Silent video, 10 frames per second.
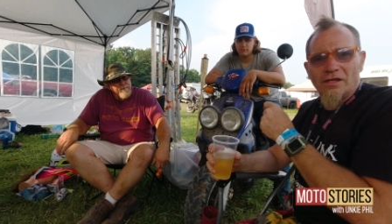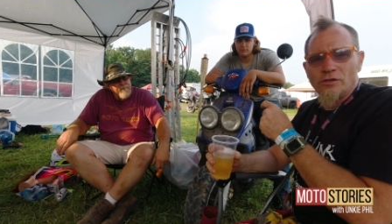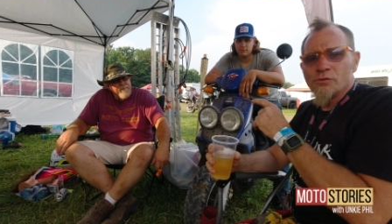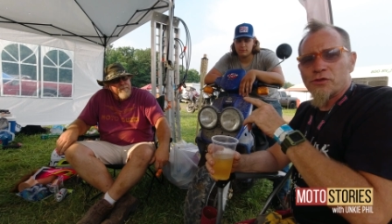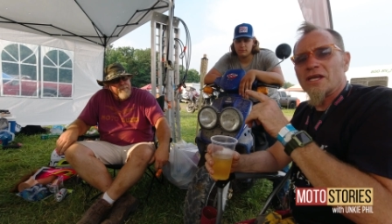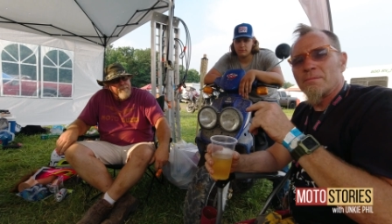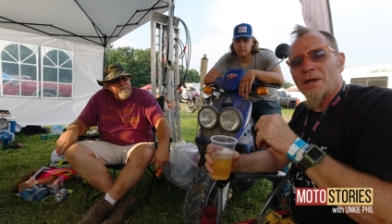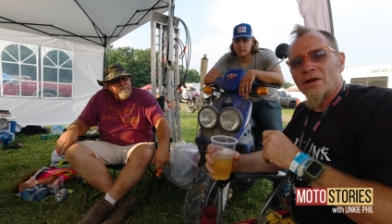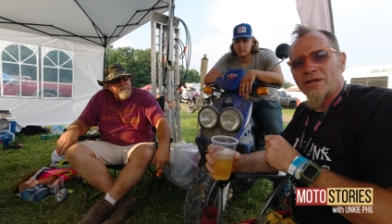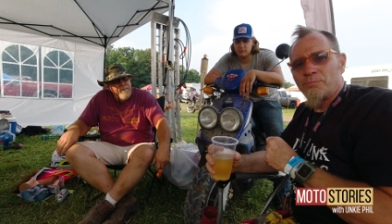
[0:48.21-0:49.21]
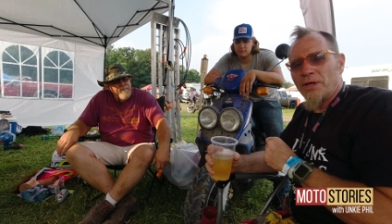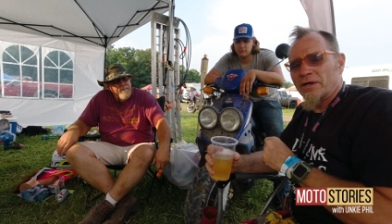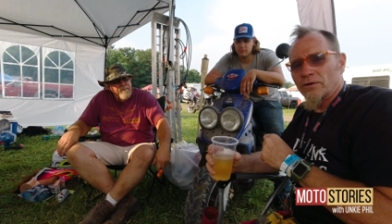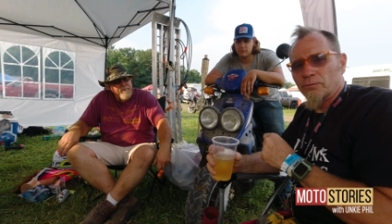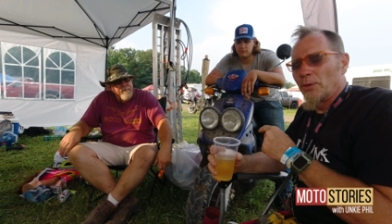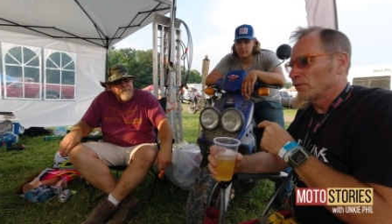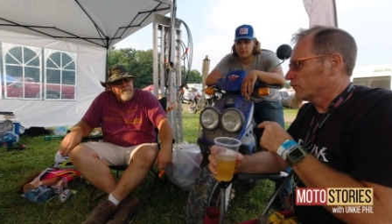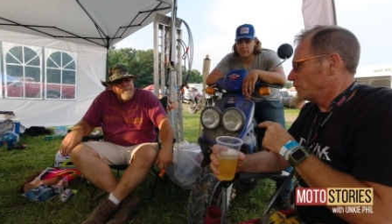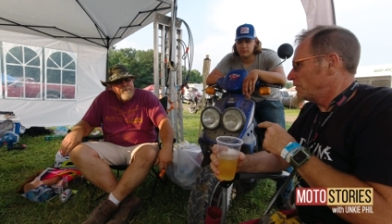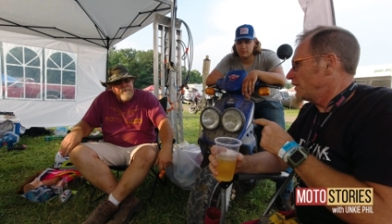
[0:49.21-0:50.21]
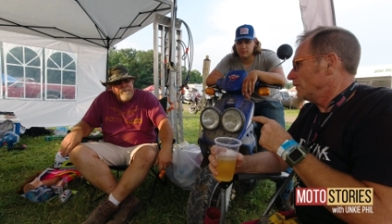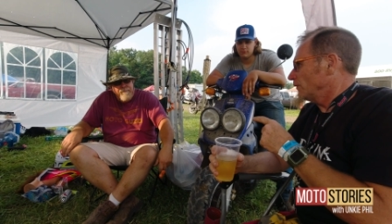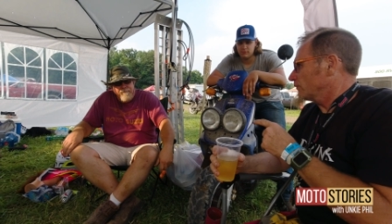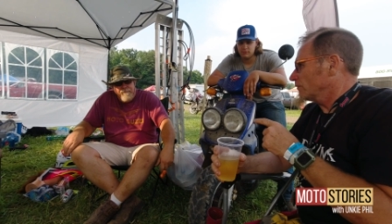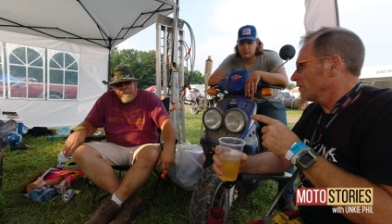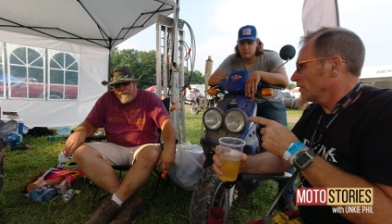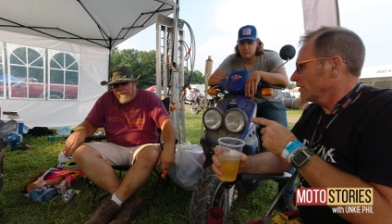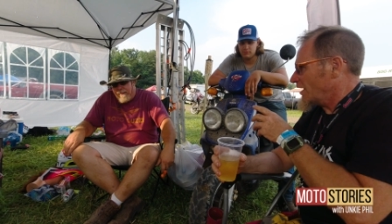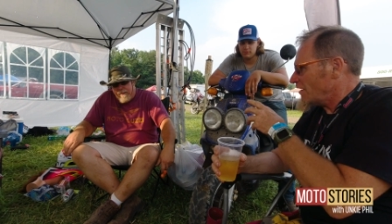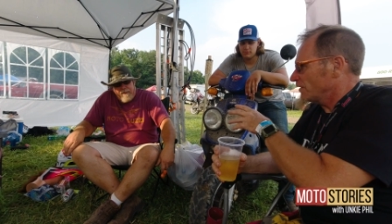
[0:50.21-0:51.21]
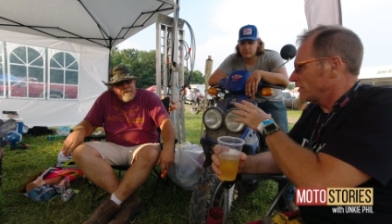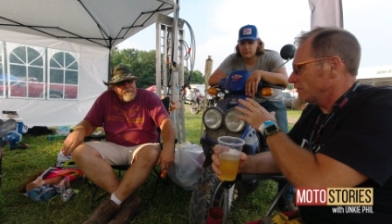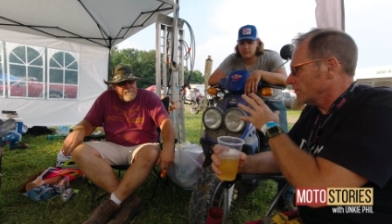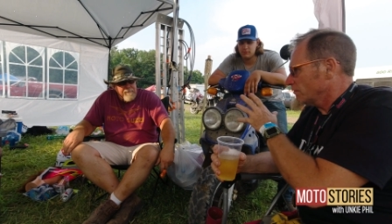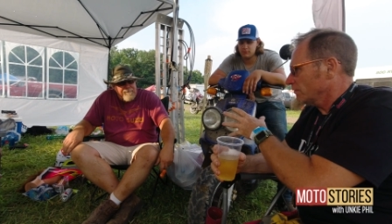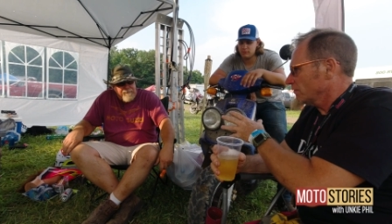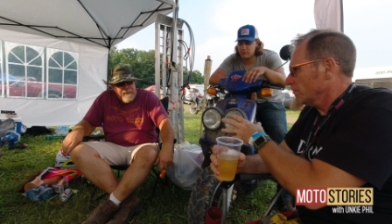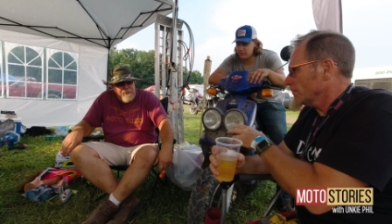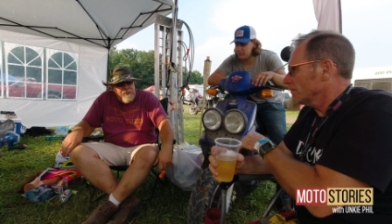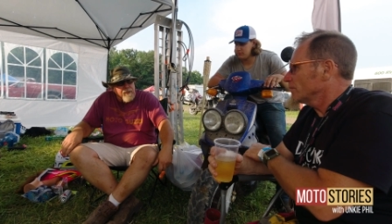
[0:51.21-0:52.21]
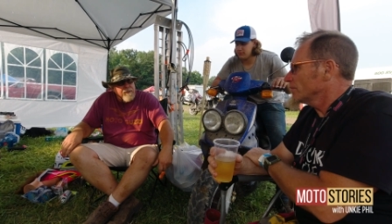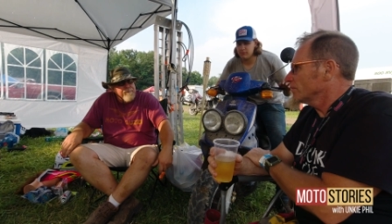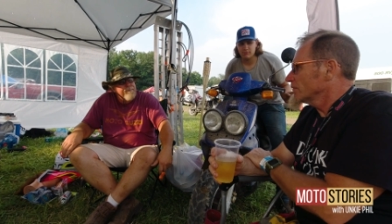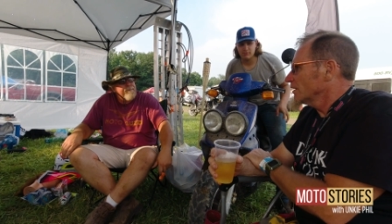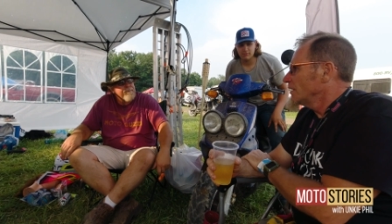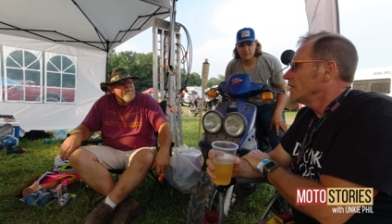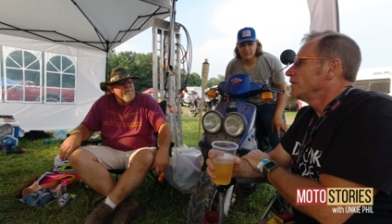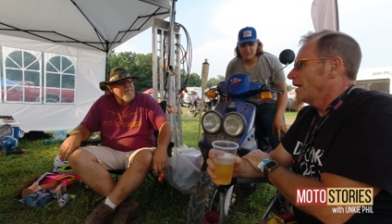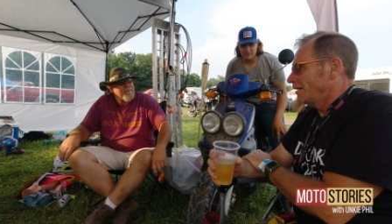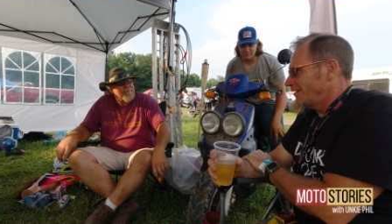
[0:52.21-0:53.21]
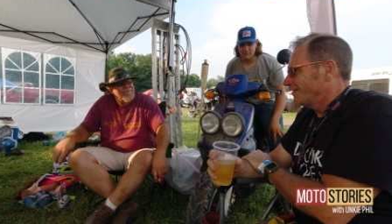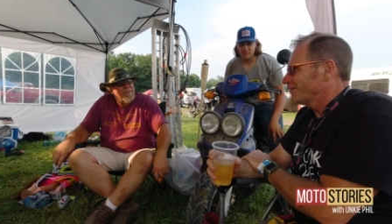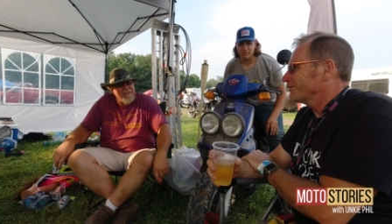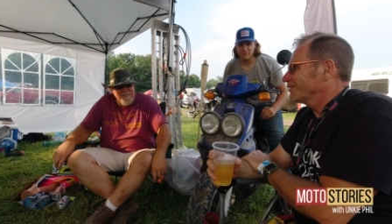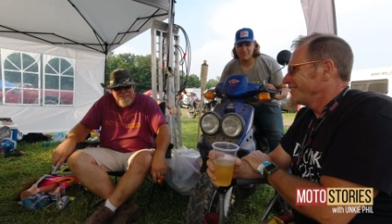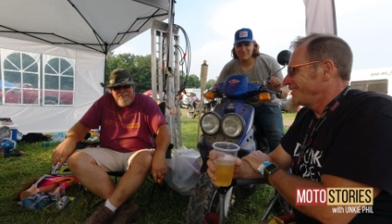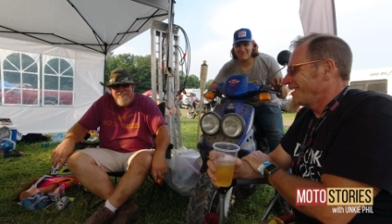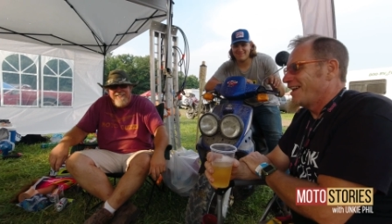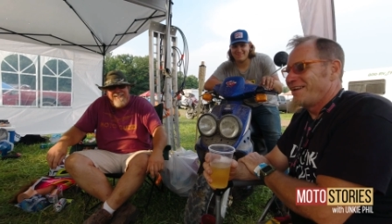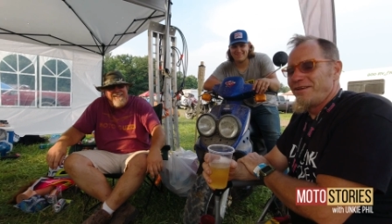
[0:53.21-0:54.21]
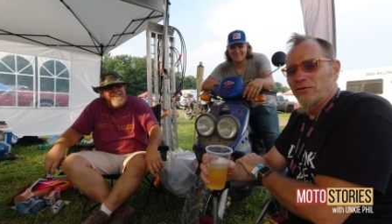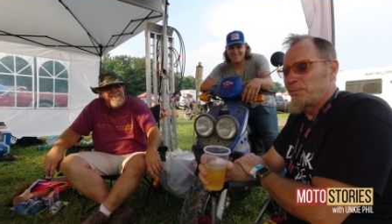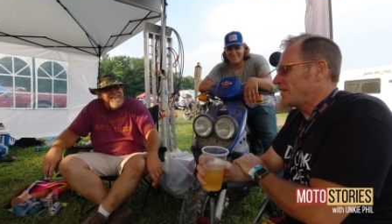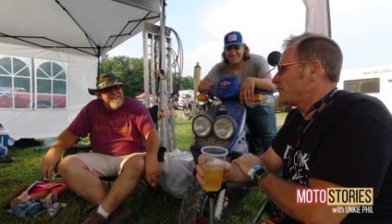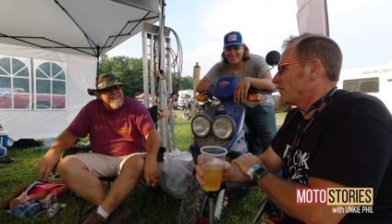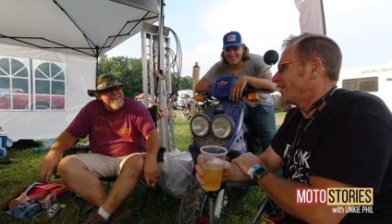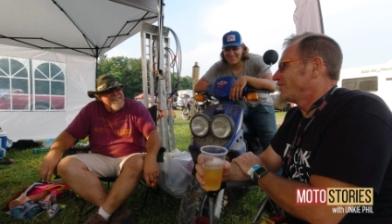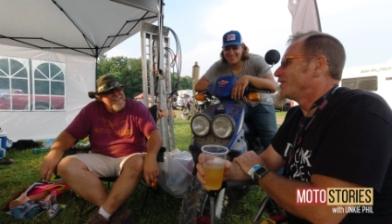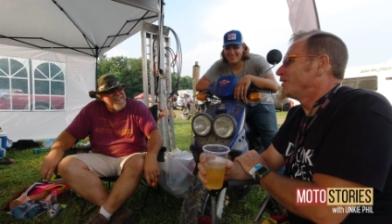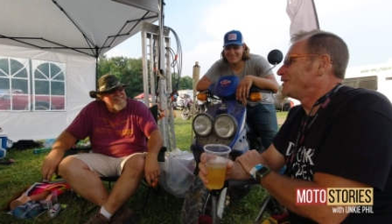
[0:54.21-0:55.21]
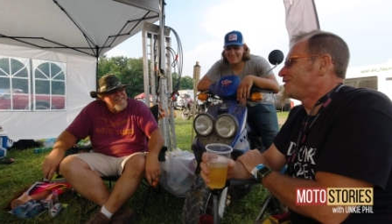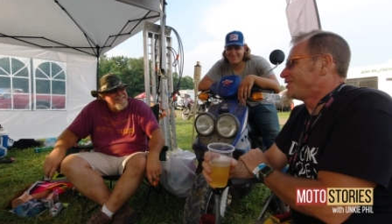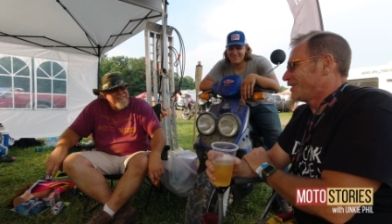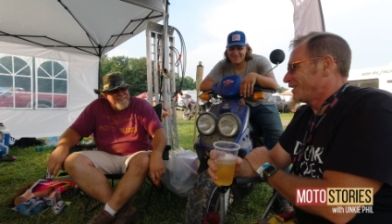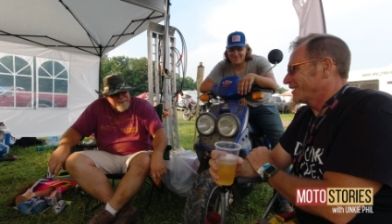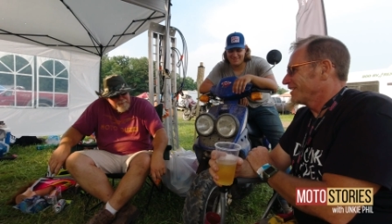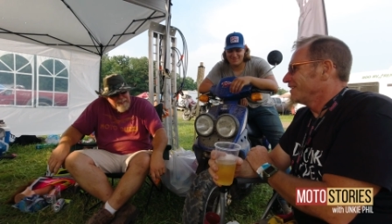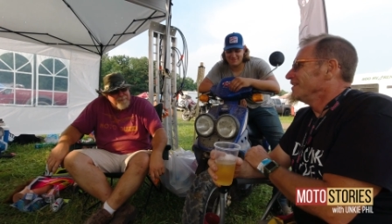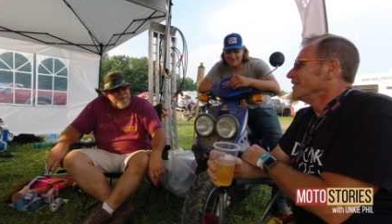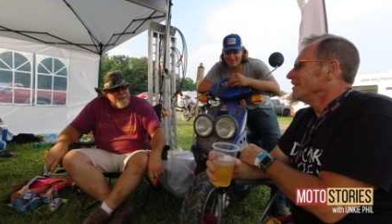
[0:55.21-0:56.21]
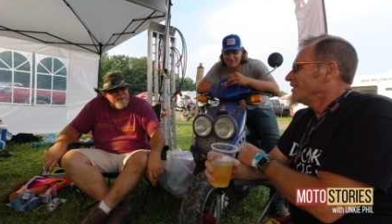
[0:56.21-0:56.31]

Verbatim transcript: you think American Pickers pulls some deals. Kevin, I find junk. Yeah, he does. Yeah, he does, but he finds good junk. Sometimes